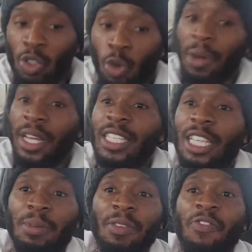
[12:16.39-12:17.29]
Uber Eats
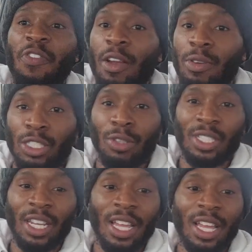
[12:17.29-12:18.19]
has been very slow
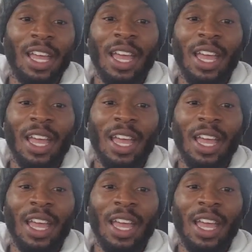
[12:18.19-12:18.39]
today.